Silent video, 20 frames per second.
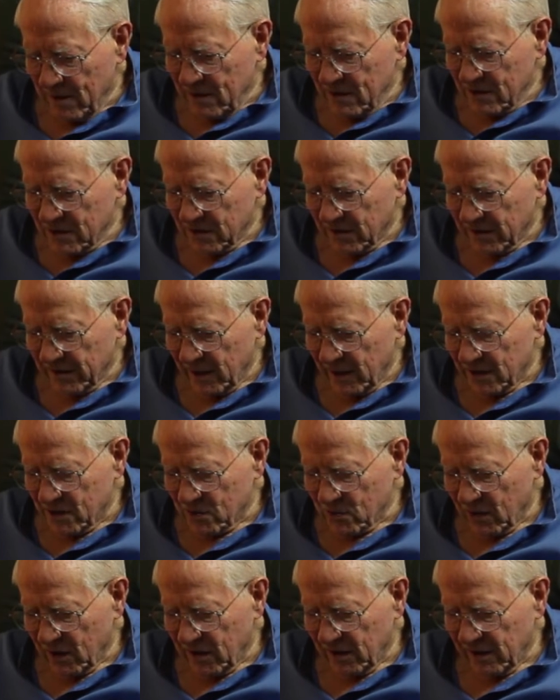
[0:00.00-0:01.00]
So that's
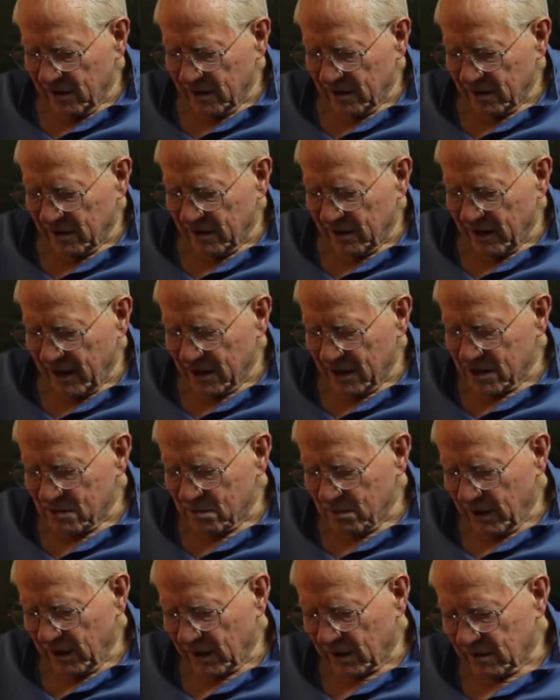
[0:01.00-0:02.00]
one other
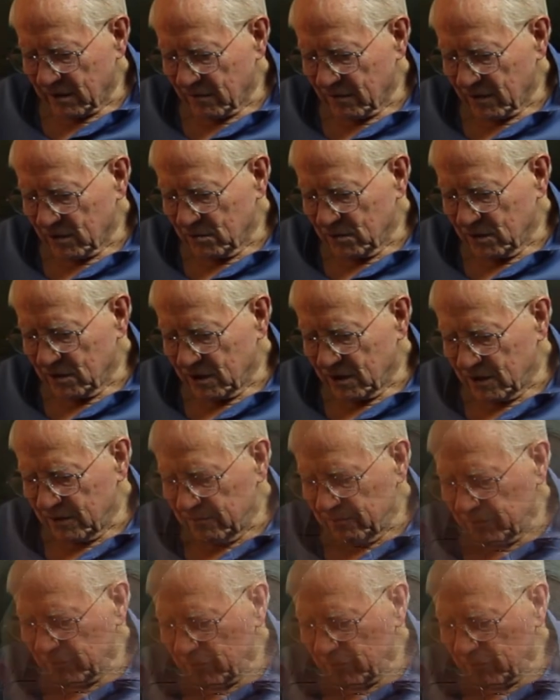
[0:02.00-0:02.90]
aspect of the war.